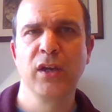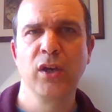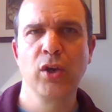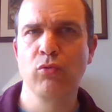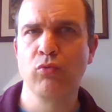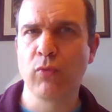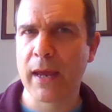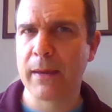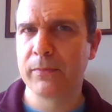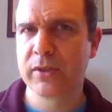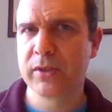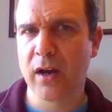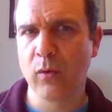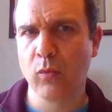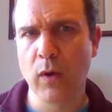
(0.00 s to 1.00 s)
who
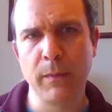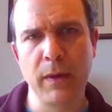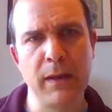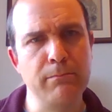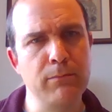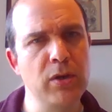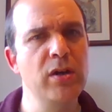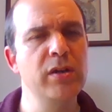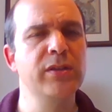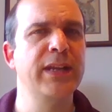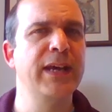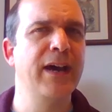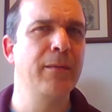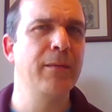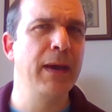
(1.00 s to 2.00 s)
raped our women, murdered
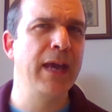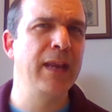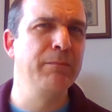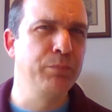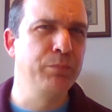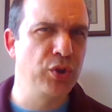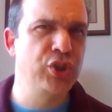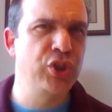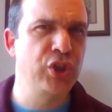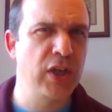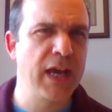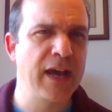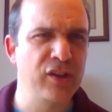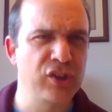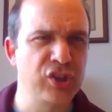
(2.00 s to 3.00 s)
our men, butchered
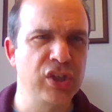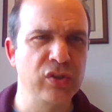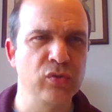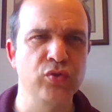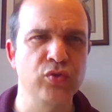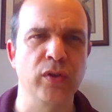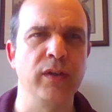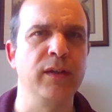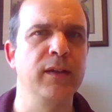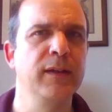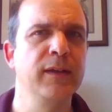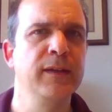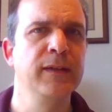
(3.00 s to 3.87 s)
our children.